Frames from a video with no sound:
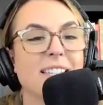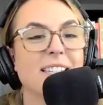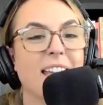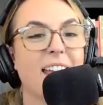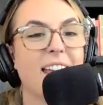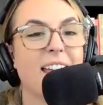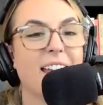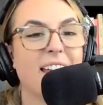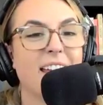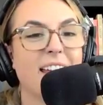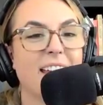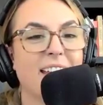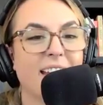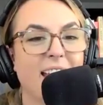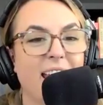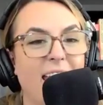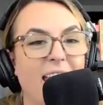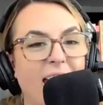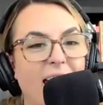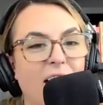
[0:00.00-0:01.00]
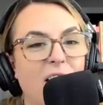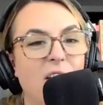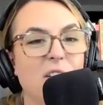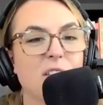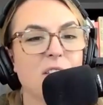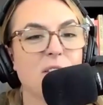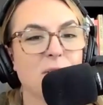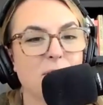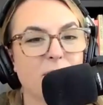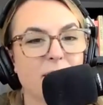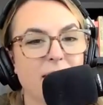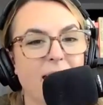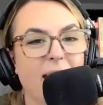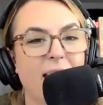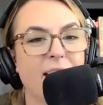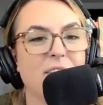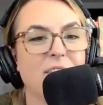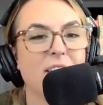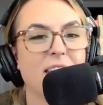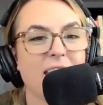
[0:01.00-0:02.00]
say how you
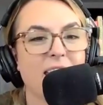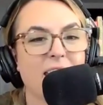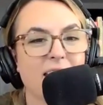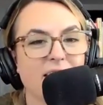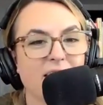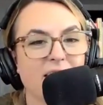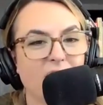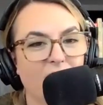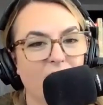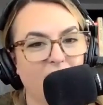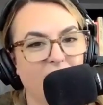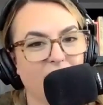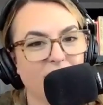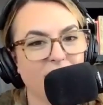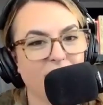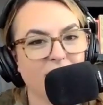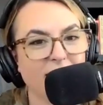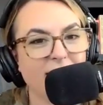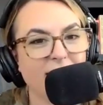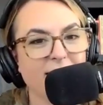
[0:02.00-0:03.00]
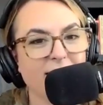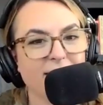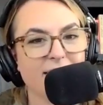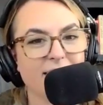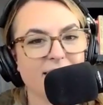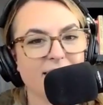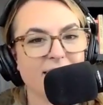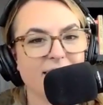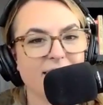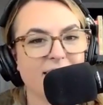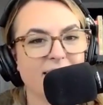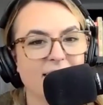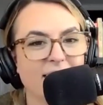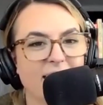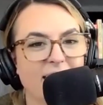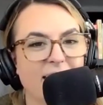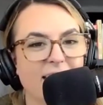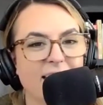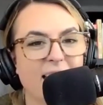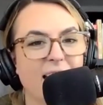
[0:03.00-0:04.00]
navigate conflicts
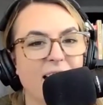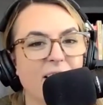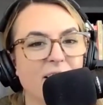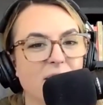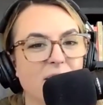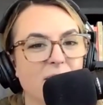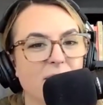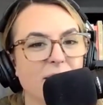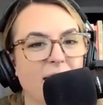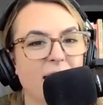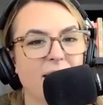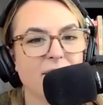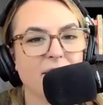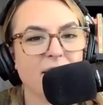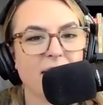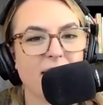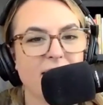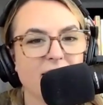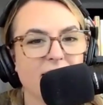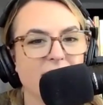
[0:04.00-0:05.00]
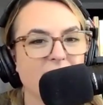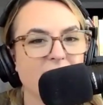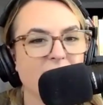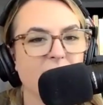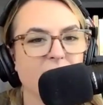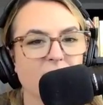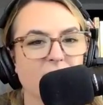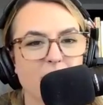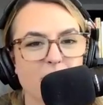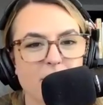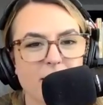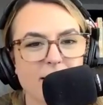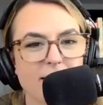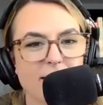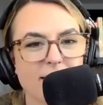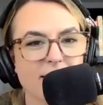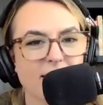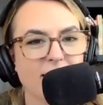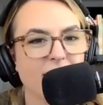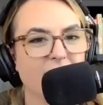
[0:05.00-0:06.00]
and how you navigate
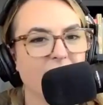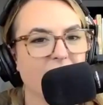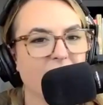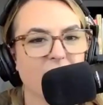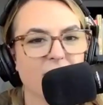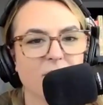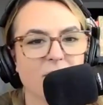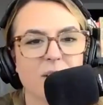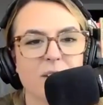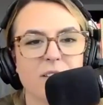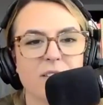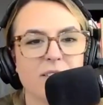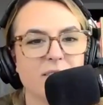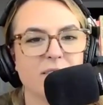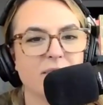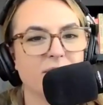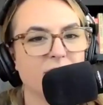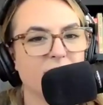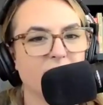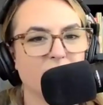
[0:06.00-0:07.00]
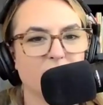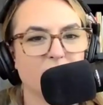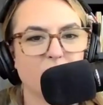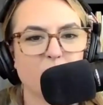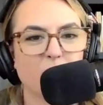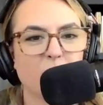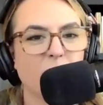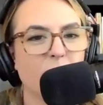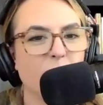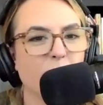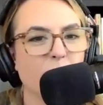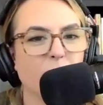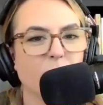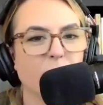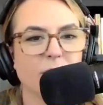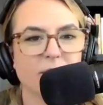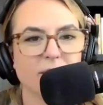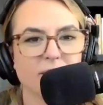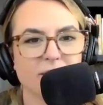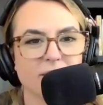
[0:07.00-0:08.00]
disagreements, even more
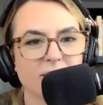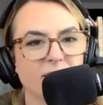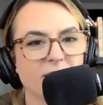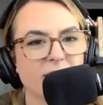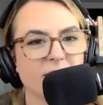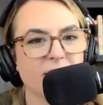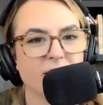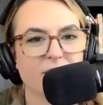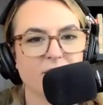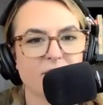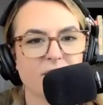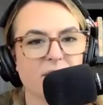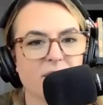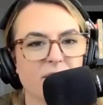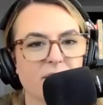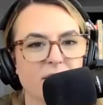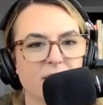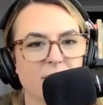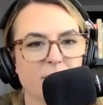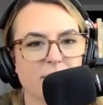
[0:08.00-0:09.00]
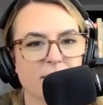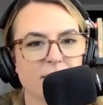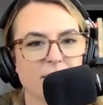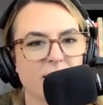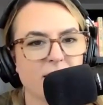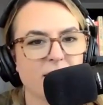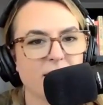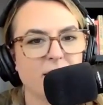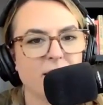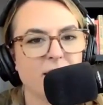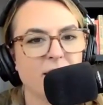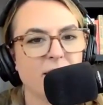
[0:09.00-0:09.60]
important than the physical intimacy.